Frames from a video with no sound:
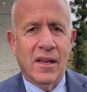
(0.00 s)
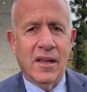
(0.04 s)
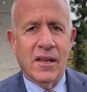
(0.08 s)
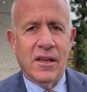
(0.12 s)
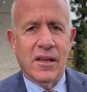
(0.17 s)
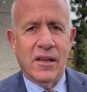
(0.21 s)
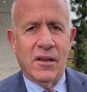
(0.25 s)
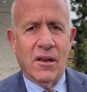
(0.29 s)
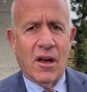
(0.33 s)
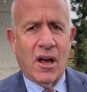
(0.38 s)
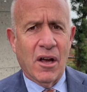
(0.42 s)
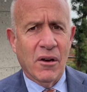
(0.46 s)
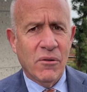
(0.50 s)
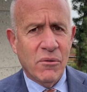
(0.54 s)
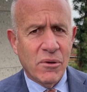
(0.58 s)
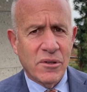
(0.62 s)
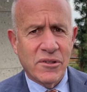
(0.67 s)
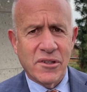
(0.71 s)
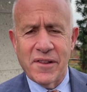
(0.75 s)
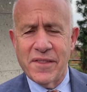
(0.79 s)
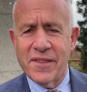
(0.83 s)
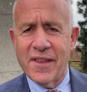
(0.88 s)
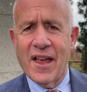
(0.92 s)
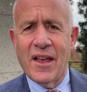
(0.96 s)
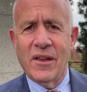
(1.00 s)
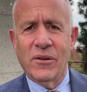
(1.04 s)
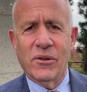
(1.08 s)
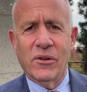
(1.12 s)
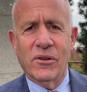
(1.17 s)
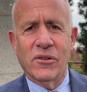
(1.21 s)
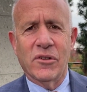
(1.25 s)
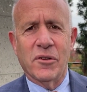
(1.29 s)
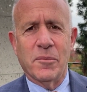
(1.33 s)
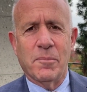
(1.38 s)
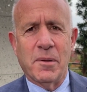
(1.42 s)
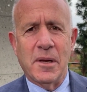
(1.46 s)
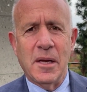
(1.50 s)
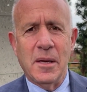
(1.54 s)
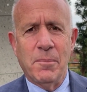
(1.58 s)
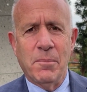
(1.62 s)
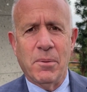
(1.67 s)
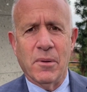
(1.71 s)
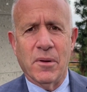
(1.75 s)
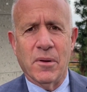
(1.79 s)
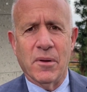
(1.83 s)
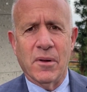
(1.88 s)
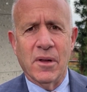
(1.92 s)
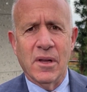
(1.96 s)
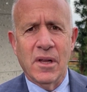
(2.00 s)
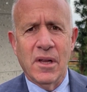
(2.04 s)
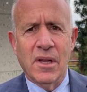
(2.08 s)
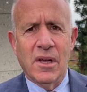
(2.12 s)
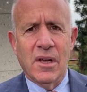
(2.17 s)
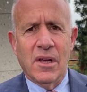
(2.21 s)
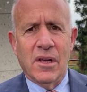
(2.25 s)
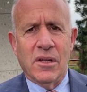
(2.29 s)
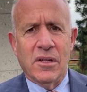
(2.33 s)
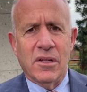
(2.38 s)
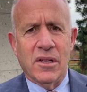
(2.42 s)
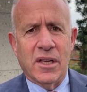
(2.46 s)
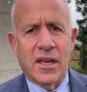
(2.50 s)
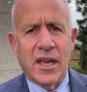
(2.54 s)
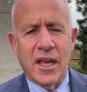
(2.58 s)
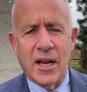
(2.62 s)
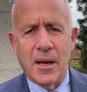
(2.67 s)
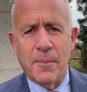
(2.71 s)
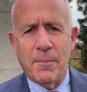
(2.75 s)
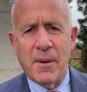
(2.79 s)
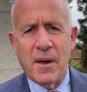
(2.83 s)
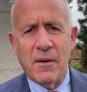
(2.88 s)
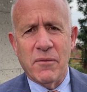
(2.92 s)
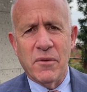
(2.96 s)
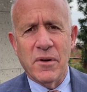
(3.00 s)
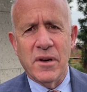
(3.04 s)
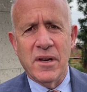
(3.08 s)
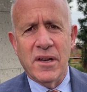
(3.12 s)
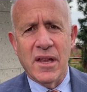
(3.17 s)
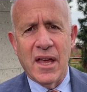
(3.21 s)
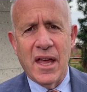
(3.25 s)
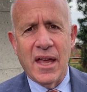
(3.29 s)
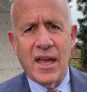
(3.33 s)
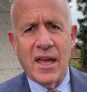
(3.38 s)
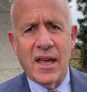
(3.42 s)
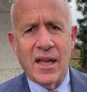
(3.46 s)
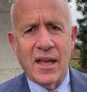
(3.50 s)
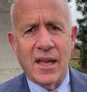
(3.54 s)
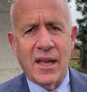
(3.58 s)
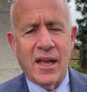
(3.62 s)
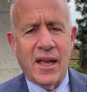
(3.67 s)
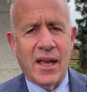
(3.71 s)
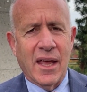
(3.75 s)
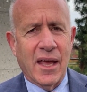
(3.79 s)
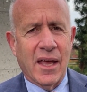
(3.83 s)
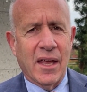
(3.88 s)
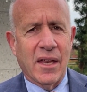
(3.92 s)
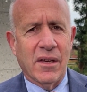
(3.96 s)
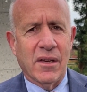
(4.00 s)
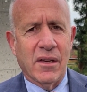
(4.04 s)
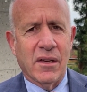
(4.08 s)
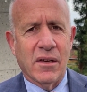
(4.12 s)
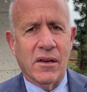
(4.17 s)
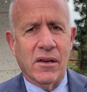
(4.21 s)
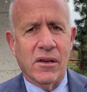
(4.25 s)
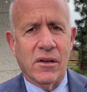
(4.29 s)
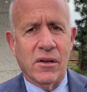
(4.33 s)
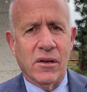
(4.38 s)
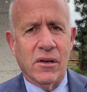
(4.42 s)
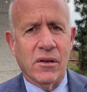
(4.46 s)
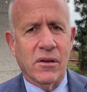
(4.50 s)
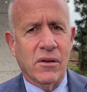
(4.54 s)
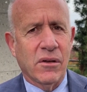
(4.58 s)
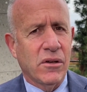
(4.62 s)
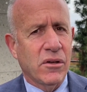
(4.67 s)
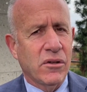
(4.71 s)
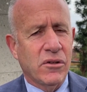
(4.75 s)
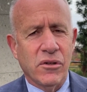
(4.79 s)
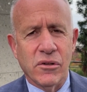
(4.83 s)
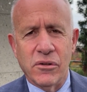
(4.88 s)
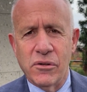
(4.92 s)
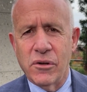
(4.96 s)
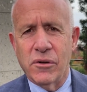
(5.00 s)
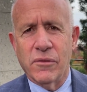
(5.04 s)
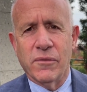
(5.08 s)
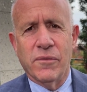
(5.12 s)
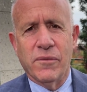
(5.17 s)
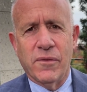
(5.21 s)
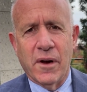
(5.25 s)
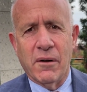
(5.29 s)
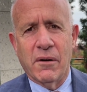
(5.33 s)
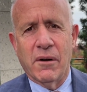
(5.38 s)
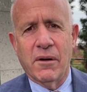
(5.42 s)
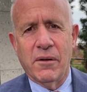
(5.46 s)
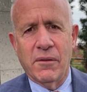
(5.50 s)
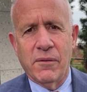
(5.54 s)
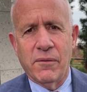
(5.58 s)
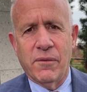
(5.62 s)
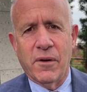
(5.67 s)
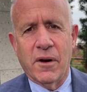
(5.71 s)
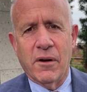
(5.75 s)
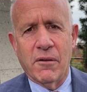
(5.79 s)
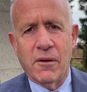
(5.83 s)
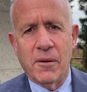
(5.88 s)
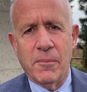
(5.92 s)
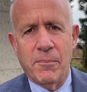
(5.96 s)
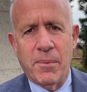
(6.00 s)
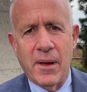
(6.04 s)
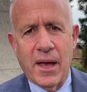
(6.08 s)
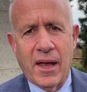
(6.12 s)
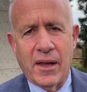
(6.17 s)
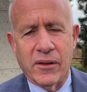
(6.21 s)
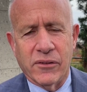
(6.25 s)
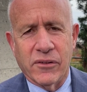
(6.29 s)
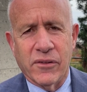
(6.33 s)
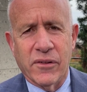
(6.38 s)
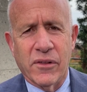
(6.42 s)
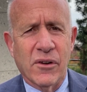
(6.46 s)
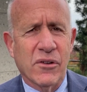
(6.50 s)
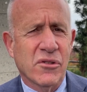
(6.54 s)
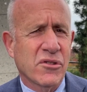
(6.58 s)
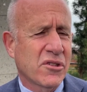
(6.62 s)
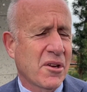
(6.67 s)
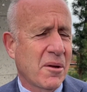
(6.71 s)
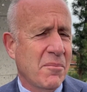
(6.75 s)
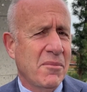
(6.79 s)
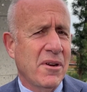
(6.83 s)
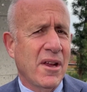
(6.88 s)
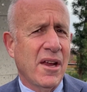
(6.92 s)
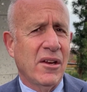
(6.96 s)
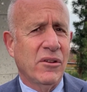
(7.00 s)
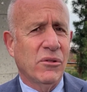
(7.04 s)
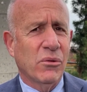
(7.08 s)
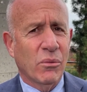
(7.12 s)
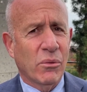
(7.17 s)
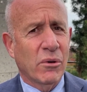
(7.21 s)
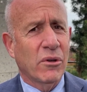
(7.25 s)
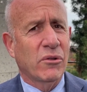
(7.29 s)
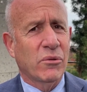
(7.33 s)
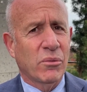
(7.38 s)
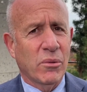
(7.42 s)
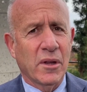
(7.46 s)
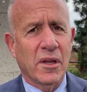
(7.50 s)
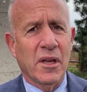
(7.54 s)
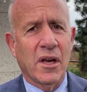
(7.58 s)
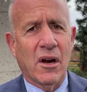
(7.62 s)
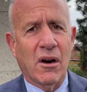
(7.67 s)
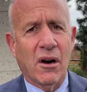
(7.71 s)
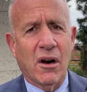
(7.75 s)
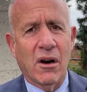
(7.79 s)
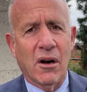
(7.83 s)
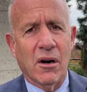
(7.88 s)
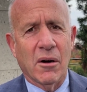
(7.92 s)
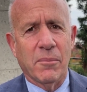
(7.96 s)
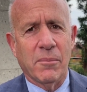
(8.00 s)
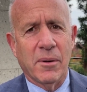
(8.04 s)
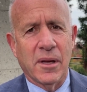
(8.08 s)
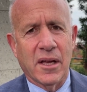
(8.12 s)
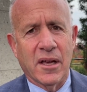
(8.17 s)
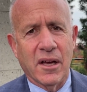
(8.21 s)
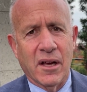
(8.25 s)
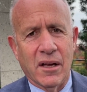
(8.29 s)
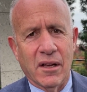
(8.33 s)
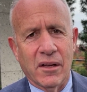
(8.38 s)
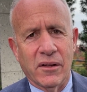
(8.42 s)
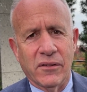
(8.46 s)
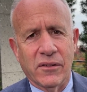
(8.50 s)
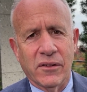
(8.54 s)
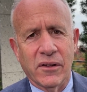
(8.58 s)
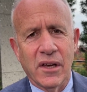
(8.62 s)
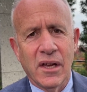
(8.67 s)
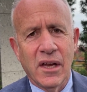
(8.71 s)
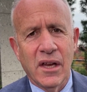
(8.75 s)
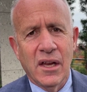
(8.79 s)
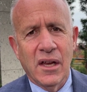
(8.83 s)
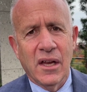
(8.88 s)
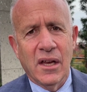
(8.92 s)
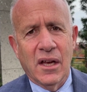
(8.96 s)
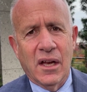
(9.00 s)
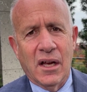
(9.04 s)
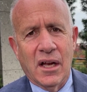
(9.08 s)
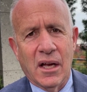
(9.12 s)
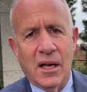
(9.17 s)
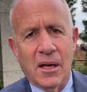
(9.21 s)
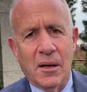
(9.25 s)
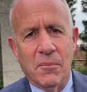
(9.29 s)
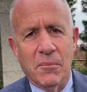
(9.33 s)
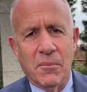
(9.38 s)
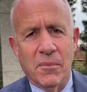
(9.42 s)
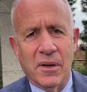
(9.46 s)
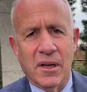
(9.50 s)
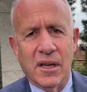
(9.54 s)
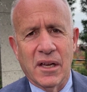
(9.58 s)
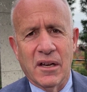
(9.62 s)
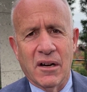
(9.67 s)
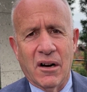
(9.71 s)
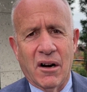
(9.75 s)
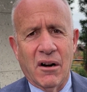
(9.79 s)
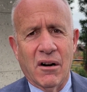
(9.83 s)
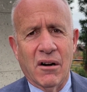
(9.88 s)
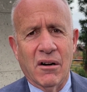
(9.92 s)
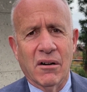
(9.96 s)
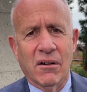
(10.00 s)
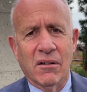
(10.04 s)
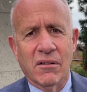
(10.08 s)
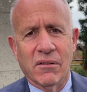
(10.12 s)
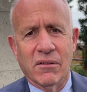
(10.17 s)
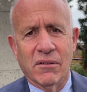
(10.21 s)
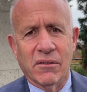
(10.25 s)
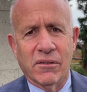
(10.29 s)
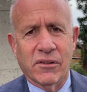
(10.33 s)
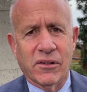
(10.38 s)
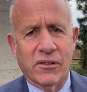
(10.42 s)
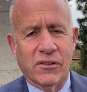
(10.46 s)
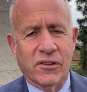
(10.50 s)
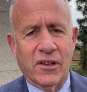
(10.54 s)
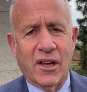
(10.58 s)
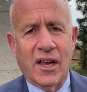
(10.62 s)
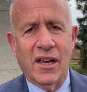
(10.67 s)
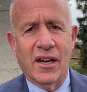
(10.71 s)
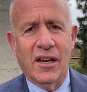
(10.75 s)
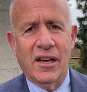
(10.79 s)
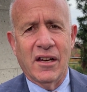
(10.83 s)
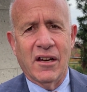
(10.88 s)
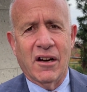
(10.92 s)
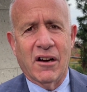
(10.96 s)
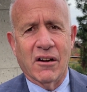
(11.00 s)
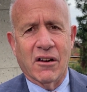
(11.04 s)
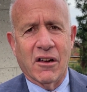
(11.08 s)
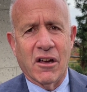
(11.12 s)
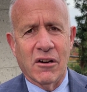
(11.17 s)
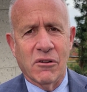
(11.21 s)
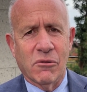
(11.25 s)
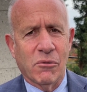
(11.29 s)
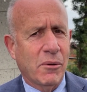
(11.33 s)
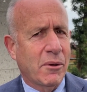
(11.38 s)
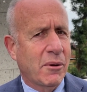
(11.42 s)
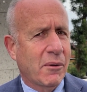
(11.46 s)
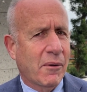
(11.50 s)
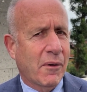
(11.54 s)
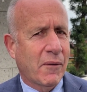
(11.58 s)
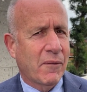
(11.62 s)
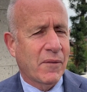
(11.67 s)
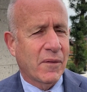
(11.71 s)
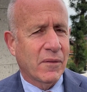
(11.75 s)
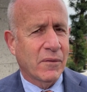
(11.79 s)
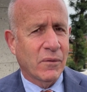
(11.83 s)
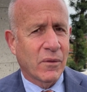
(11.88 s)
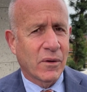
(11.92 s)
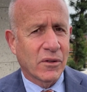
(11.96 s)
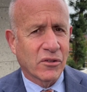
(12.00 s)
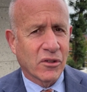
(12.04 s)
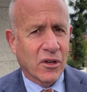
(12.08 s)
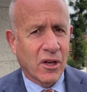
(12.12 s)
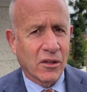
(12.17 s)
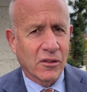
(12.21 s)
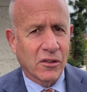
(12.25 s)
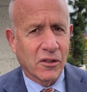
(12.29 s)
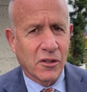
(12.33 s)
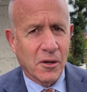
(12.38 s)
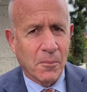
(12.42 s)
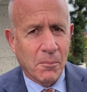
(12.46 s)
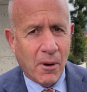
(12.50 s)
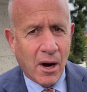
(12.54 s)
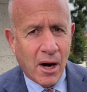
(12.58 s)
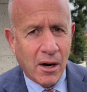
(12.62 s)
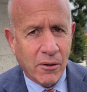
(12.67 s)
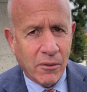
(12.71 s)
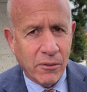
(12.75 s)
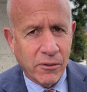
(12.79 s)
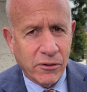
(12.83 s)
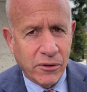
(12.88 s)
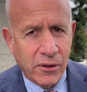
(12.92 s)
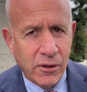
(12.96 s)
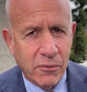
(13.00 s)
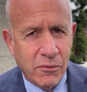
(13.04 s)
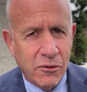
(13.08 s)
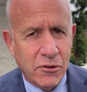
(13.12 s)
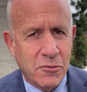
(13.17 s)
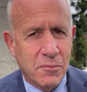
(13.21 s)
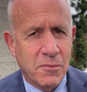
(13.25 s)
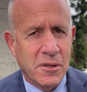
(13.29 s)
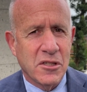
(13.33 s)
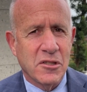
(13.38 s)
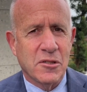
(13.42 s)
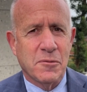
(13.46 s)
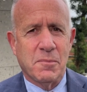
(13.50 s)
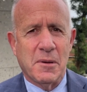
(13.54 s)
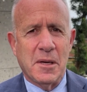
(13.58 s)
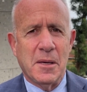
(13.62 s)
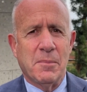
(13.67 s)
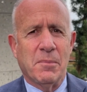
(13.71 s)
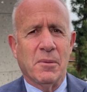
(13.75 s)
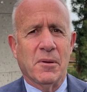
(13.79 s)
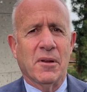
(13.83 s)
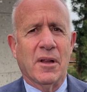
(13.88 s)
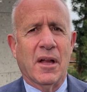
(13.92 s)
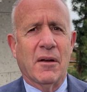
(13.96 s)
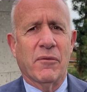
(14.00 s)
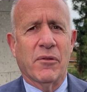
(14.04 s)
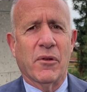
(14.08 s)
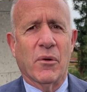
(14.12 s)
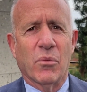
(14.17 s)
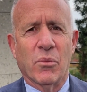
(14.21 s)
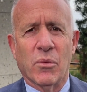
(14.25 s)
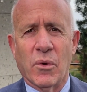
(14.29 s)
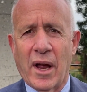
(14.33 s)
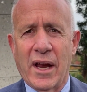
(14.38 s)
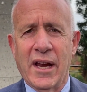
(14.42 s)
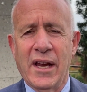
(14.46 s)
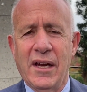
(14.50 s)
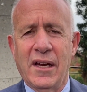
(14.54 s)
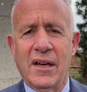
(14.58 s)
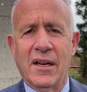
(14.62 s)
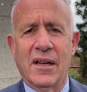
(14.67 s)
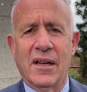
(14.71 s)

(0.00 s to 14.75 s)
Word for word: you hundreds of thousands of people, you get up every day and you, you do your very, very best. There's some days where it's really hard because um, in our society, in our country, we have what's called a democracy, which means people have the right